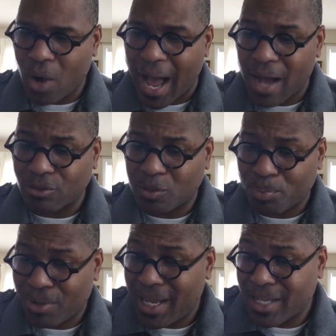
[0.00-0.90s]
how to
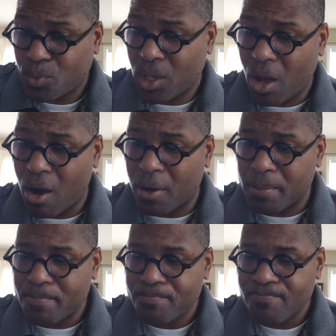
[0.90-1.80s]
pray as we are.